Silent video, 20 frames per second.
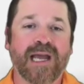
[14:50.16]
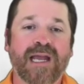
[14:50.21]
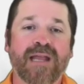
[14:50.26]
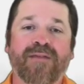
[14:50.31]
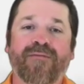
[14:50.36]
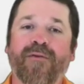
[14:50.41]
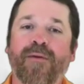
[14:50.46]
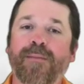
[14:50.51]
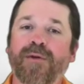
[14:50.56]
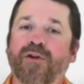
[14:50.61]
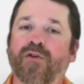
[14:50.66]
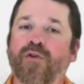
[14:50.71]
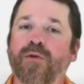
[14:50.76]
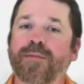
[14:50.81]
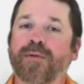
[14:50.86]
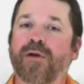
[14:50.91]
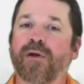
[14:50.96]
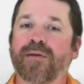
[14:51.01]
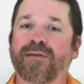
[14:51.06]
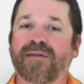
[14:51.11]
It's from a
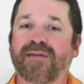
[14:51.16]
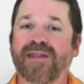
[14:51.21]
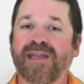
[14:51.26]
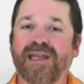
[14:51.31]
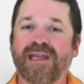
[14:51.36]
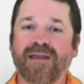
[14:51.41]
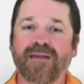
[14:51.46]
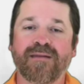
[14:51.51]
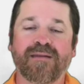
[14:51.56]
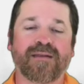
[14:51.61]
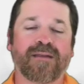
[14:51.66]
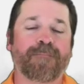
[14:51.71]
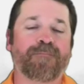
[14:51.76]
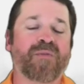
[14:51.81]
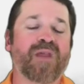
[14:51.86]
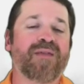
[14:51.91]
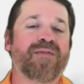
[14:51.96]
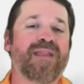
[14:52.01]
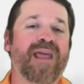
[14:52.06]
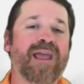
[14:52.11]
group called Seeds,
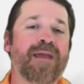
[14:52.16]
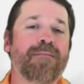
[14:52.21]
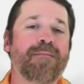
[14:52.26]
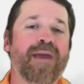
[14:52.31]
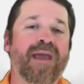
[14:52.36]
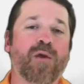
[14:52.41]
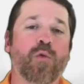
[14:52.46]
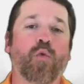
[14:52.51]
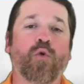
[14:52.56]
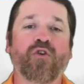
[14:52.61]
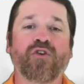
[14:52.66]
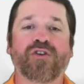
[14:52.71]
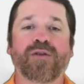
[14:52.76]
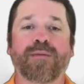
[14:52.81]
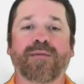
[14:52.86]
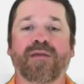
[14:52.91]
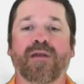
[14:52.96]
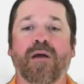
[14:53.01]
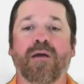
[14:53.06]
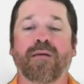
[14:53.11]
and they make
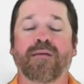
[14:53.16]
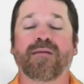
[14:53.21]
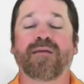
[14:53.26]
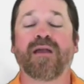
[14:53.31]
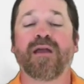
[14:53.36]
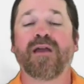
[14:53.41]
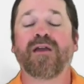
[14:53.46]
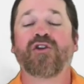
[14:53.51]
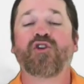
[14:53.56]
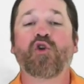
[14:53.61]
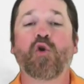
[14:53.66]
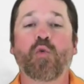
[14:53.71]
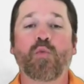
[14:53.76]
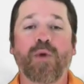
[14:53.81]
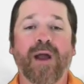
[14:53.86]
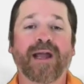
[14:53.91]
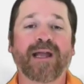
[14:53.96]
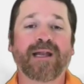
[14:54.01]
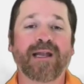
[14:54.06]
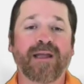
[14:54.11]
worship songs
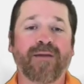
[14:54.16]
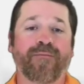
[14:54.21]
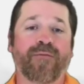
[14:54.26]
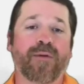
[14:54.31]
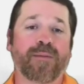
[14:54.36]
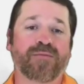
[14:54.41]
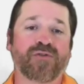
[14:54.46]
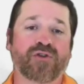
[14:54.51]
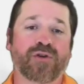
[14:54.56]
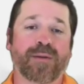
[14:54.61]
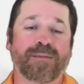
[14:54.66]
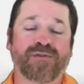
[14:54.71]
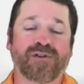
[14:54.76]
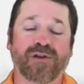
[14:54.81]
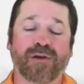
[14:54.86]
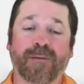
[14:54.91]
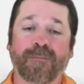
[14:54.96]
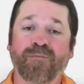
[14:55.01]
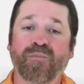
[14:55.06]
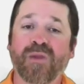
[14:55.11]
directly from
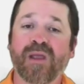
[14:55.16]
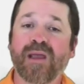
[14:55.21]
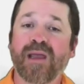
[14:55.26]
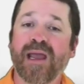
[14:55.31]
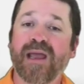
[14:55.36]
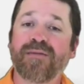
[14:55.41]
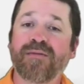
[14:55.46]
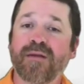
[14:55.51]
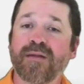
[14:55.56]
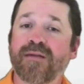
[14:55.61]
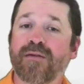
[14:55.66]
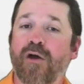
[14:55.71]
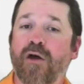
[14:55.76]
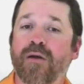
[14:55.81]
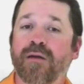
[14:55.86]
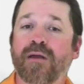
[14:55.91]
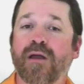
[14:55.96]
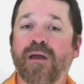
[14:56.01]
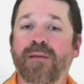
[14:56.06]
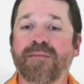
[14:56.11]
Scripture. And this
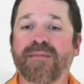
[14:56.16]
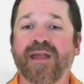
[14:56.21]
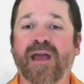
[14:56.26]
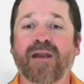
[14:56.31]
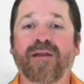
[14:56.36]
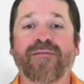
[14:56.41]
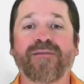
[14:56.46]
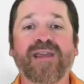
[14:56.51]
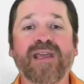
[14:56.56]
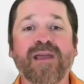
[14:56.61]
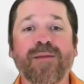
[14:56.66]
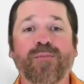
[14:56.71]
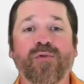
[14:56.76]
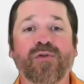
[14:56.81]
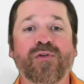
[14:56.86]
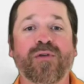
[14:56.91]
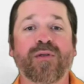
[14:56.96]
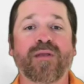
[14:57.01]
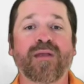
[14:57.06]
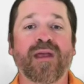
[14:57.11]
song comes out of
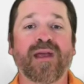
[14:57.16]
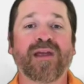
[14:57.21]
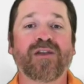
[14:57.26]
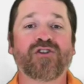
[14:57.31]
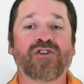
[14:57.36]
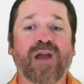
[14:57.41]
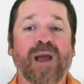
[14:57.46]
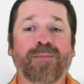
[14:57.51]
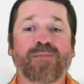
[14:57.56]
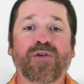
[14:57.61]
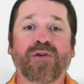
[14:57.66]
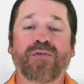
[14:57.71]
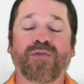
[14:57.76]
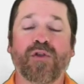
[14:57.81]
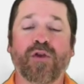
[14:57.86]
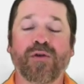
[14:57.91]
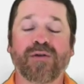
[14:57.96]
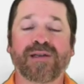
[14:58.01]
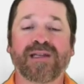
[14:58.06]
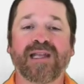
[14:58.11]
Hebrews chapter
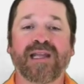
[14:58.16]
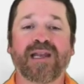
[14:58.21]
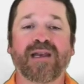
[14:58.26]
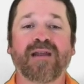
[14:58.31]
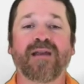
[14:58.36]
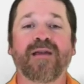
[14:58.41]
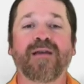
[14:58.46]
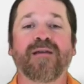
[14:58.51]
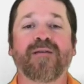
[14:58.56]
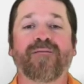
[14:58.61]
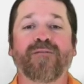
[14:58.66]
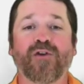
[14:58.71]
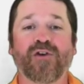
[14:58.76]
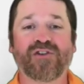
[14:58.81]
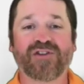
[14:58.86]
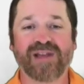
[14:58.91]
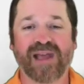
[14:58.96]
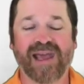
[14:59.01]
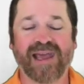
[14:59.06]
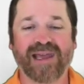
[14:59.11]
13,
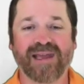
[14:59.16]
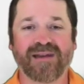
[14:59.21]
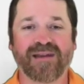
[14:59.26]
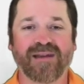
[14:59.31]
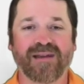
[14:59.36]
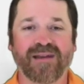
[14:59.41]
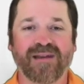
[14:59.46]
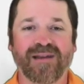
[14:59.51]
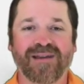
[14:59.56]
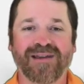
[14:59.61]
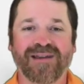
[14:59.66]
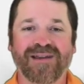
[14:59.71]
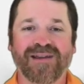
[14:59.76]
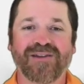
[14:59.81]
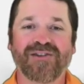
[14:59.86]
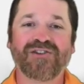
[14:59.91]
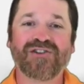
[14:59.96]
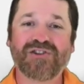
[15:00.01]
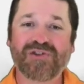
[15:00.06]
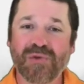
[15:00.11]
verse 8.
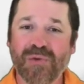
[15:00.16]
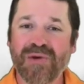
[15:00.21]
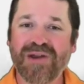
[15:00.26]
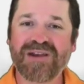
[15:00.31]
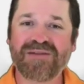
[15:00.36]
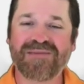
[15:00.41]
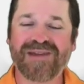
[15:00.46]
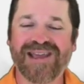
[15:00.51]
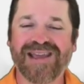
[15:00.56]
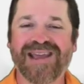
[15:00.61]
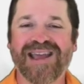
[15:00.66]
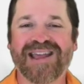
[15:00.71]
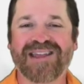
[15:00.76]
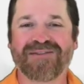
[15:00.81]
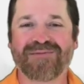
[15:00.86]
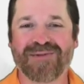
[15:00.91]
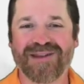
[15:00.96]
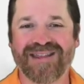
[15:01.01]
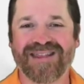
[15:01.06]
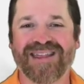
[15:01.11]
Join me
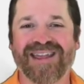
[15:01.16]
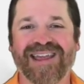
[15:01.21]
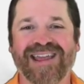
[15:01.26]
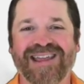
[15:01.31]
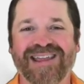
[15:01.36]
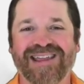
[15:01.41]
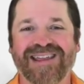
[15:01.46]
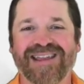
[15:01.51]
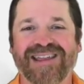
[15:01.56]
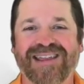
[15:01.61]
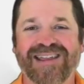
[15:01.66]
as we sing.